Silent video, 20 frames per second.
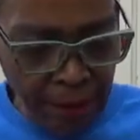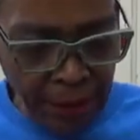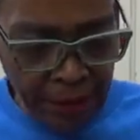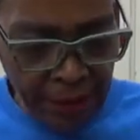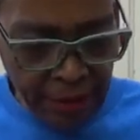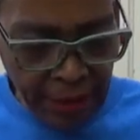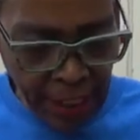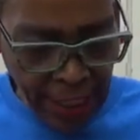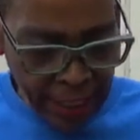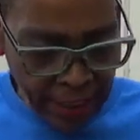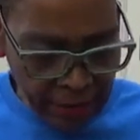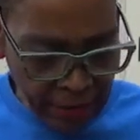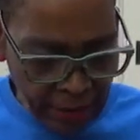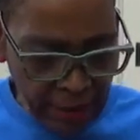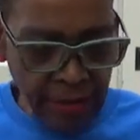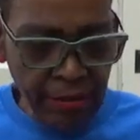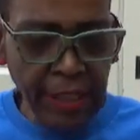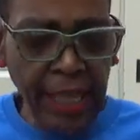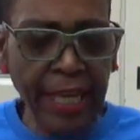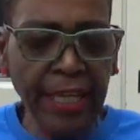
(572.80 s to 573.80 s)
this case.
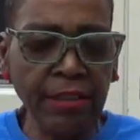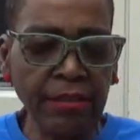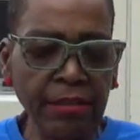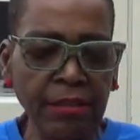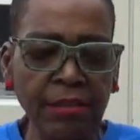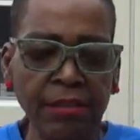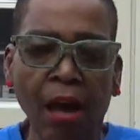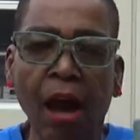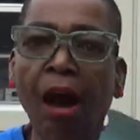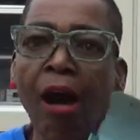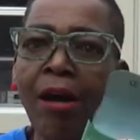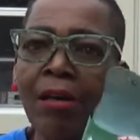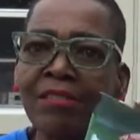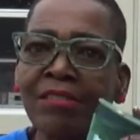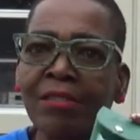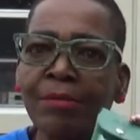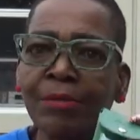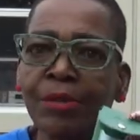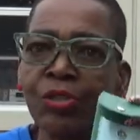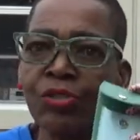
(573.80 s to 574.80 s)
This case is
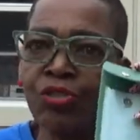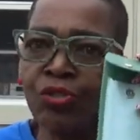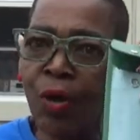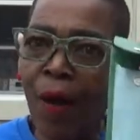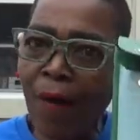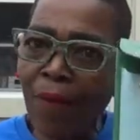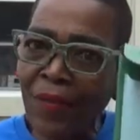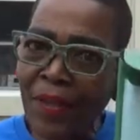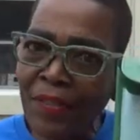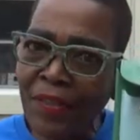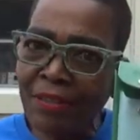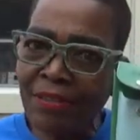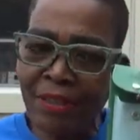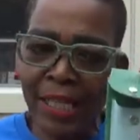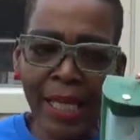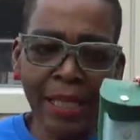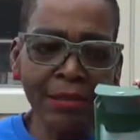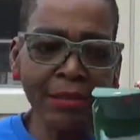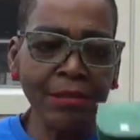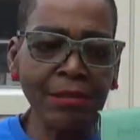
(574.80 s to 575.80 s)
awesome. Don't you all think this
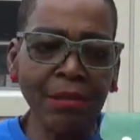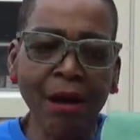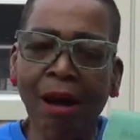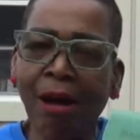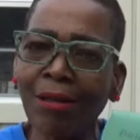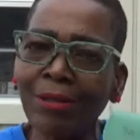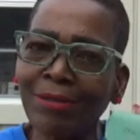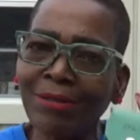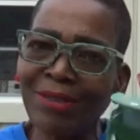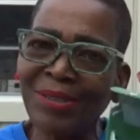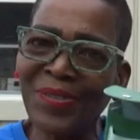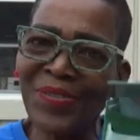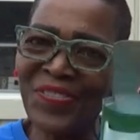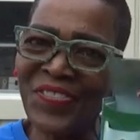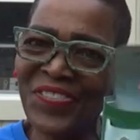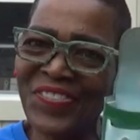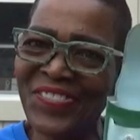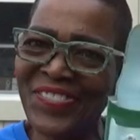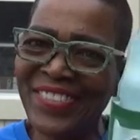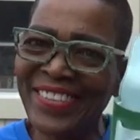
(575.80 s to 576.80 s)
case is awesome?
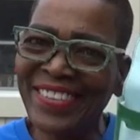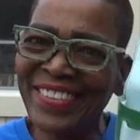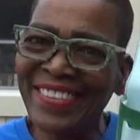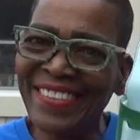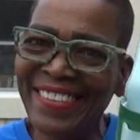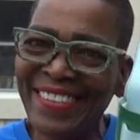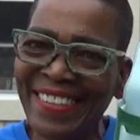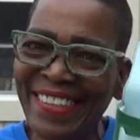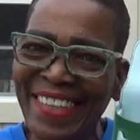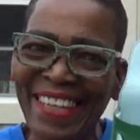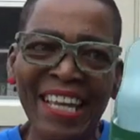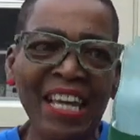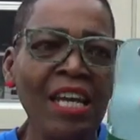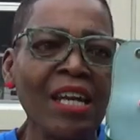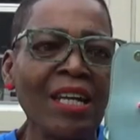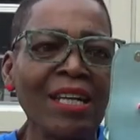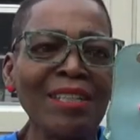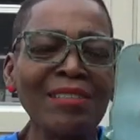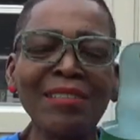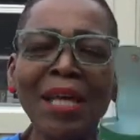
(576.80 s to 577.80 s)

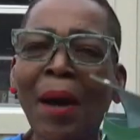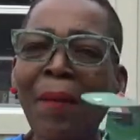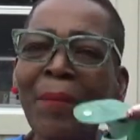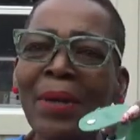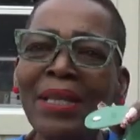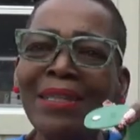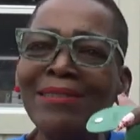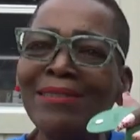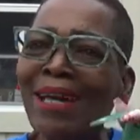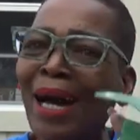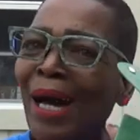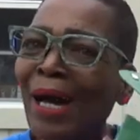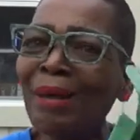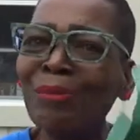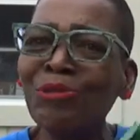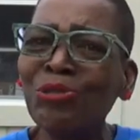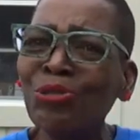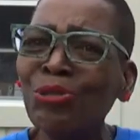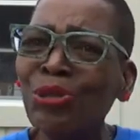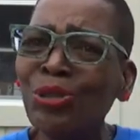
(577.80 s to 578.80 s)
Because how many
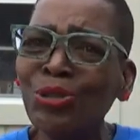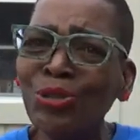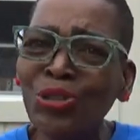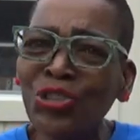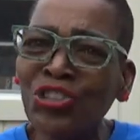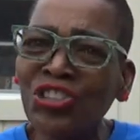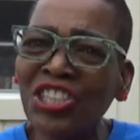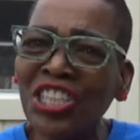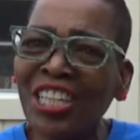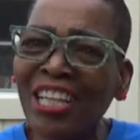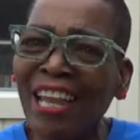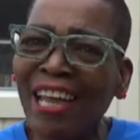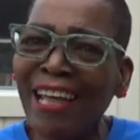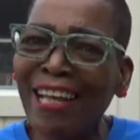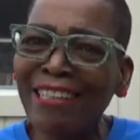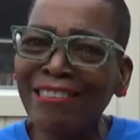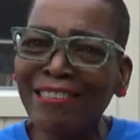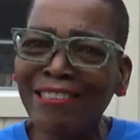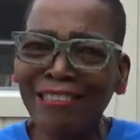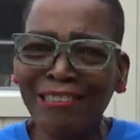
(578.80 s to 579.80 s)
times you lose your
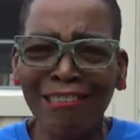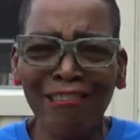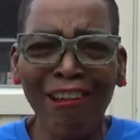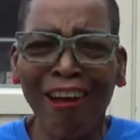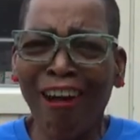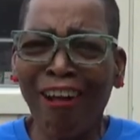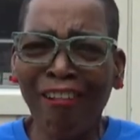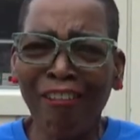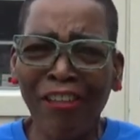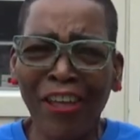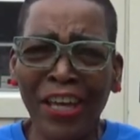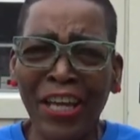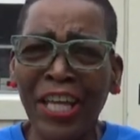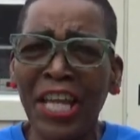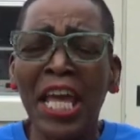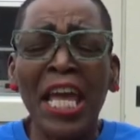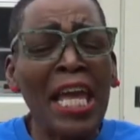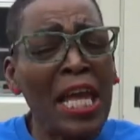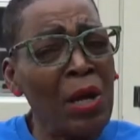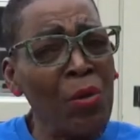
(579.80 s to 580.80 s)
glasses and all that.
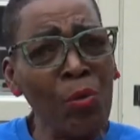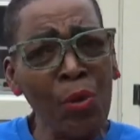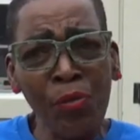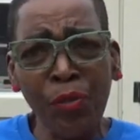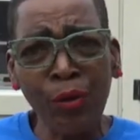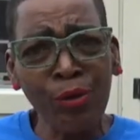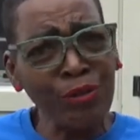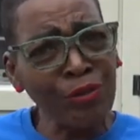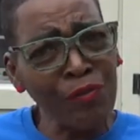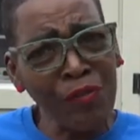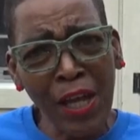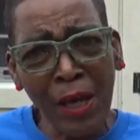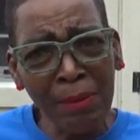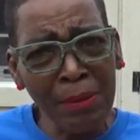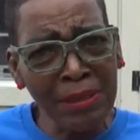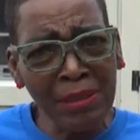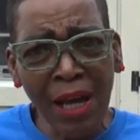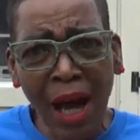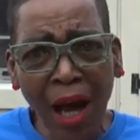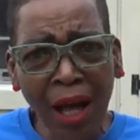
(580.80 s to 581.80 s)
And with those
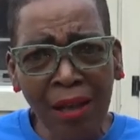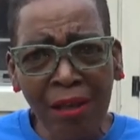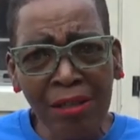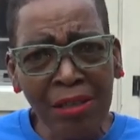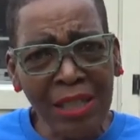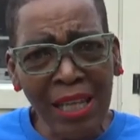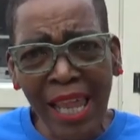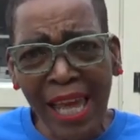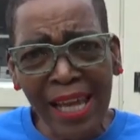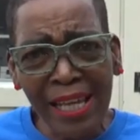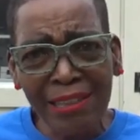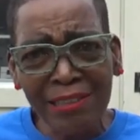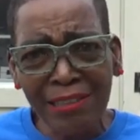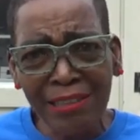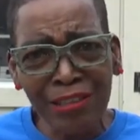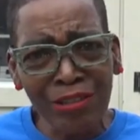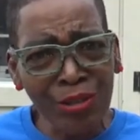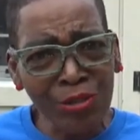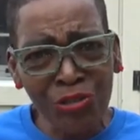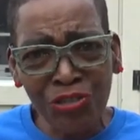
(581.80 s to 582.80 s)
family dollar
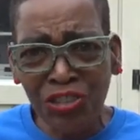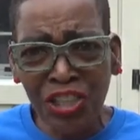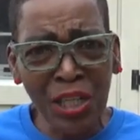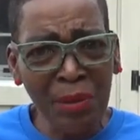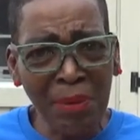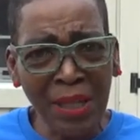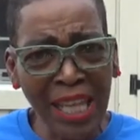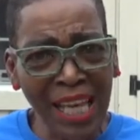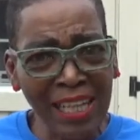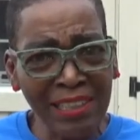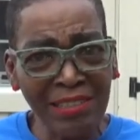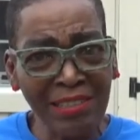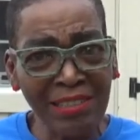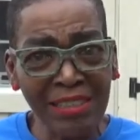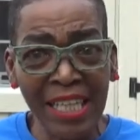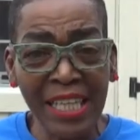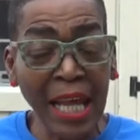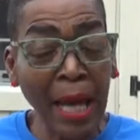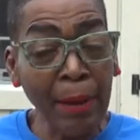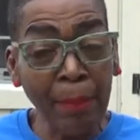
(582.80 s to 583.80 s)
glasses, those cheap glasses
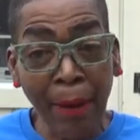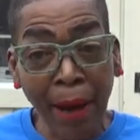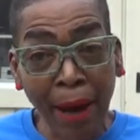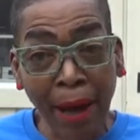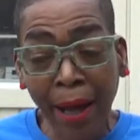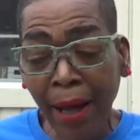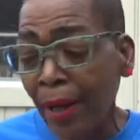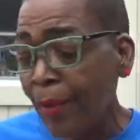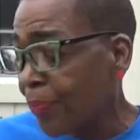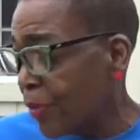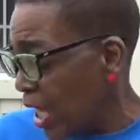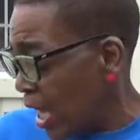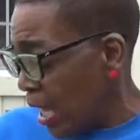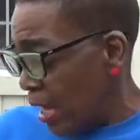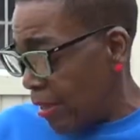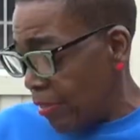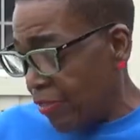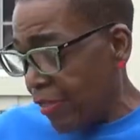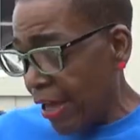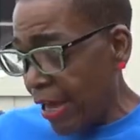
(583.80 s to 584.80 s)
that I buy,
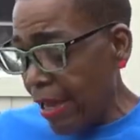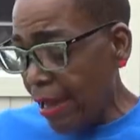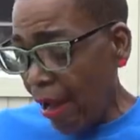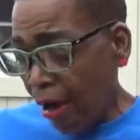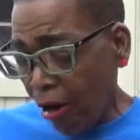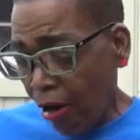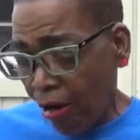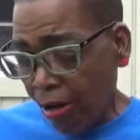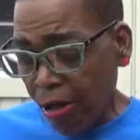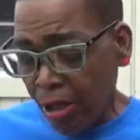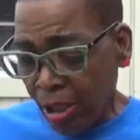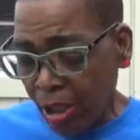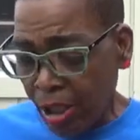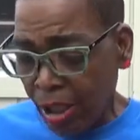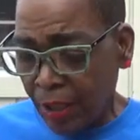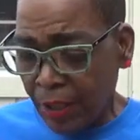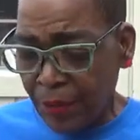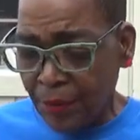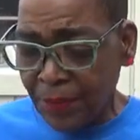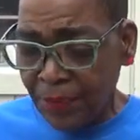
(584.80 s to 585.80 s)
they are,
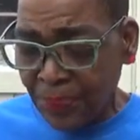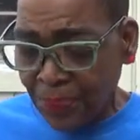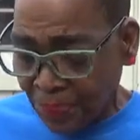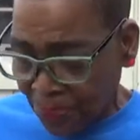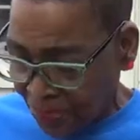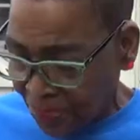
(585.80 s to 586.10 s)
um,